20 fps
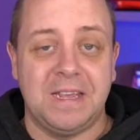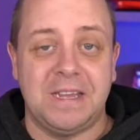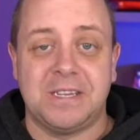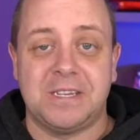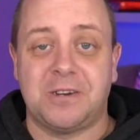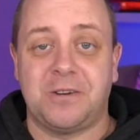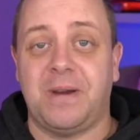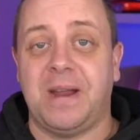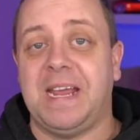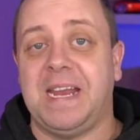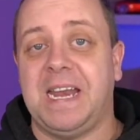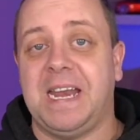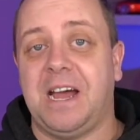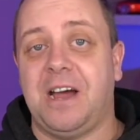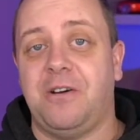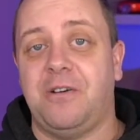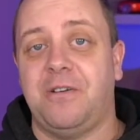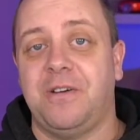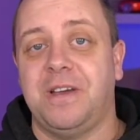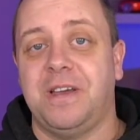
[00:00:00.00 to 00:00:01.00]
So right
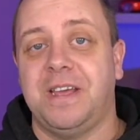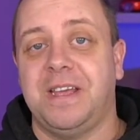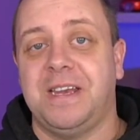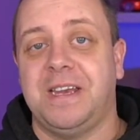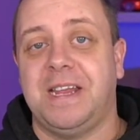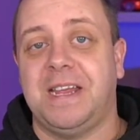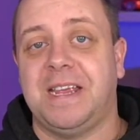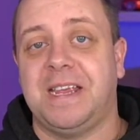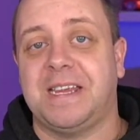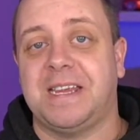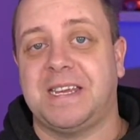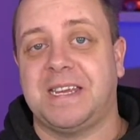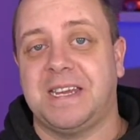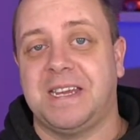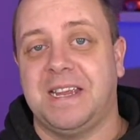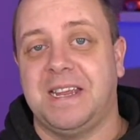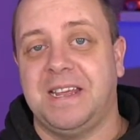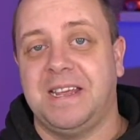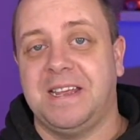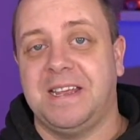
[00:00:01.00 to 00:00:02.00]
now, there's
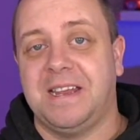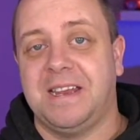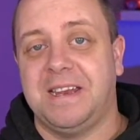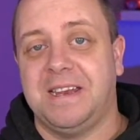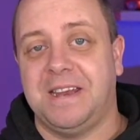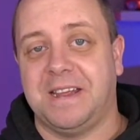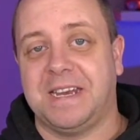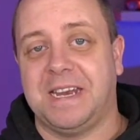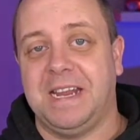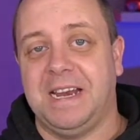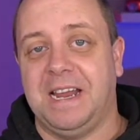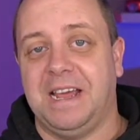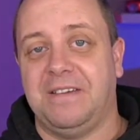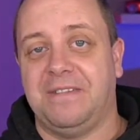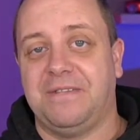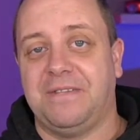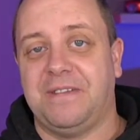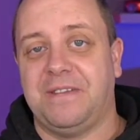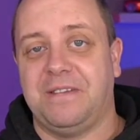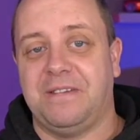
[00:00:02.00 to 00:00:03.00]
nothing
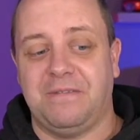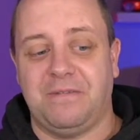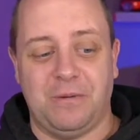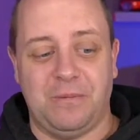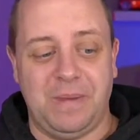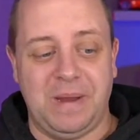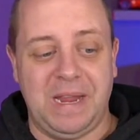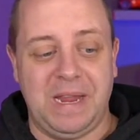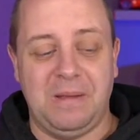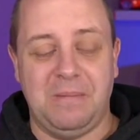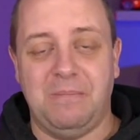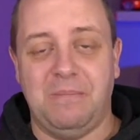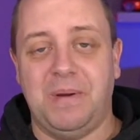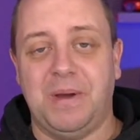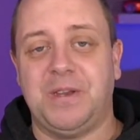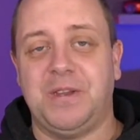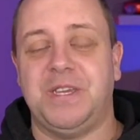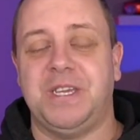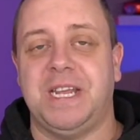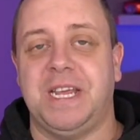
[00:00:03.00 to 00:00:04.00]
left for me
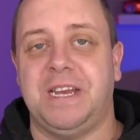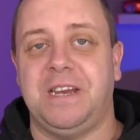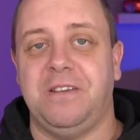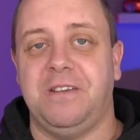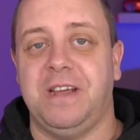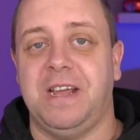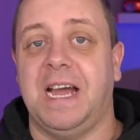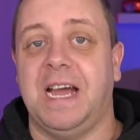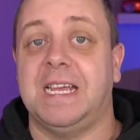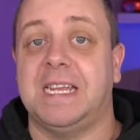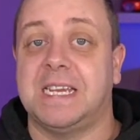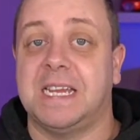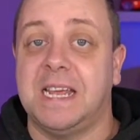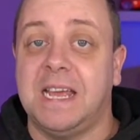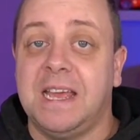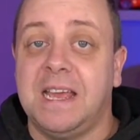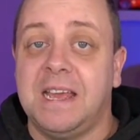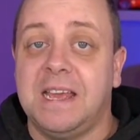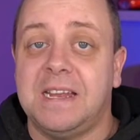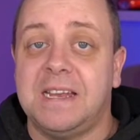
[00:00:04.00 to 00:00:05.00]
but to say to you guys,
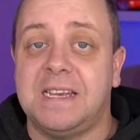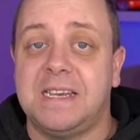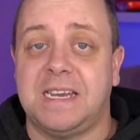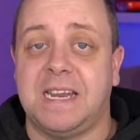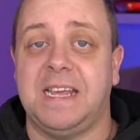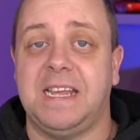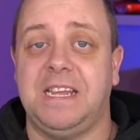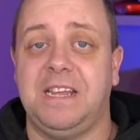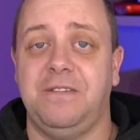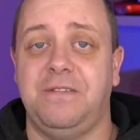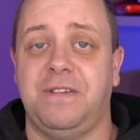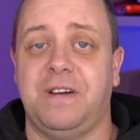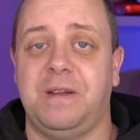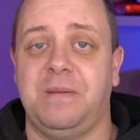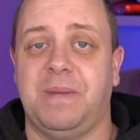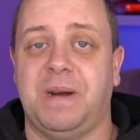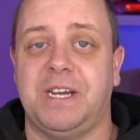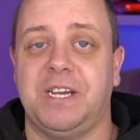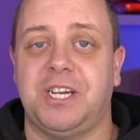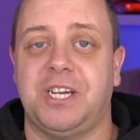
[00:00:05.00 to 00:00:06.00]
thank you
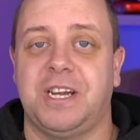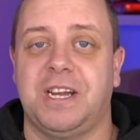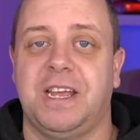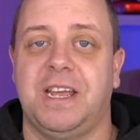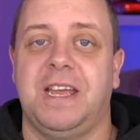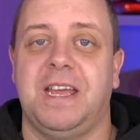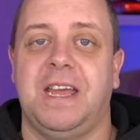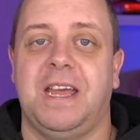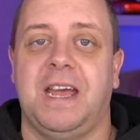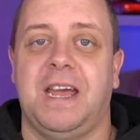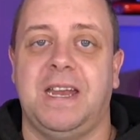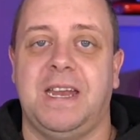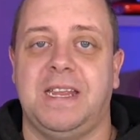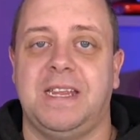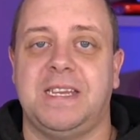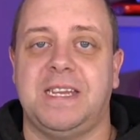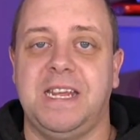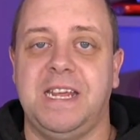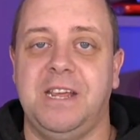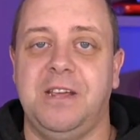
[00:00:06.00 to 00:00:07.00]
very much, and I
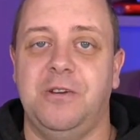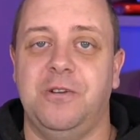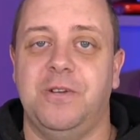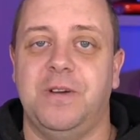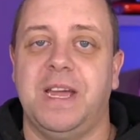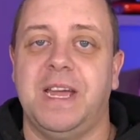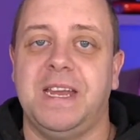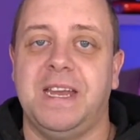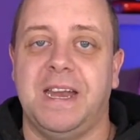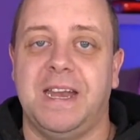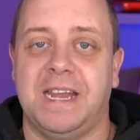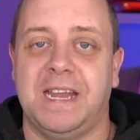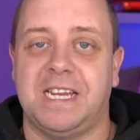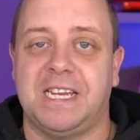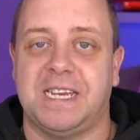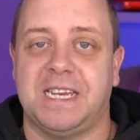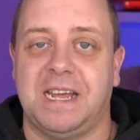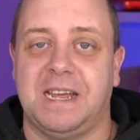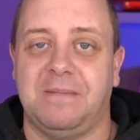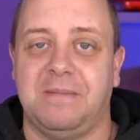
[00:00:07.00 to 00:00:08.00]
see you in the
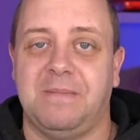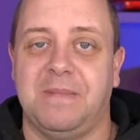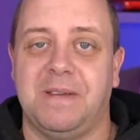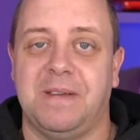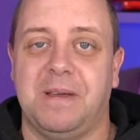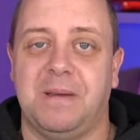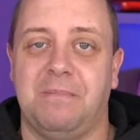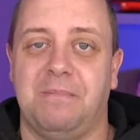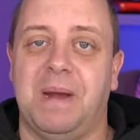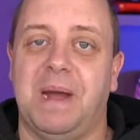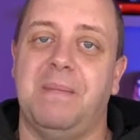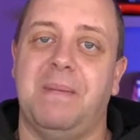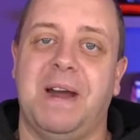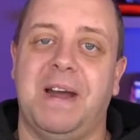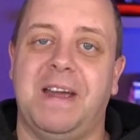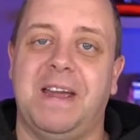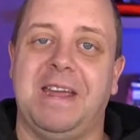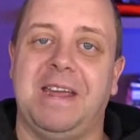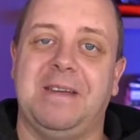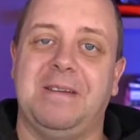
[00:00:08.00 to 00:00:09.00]
next time. Bye
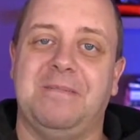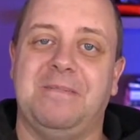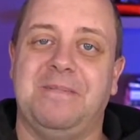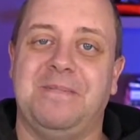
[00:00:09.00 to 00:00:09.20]
bye.